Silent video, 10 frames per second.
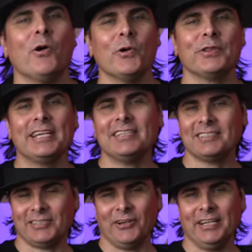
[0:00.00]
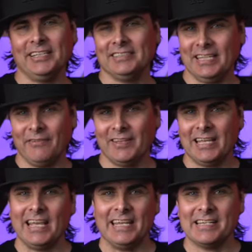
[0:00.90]
or the Sony
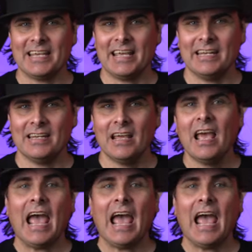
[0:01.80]
ZV-E10?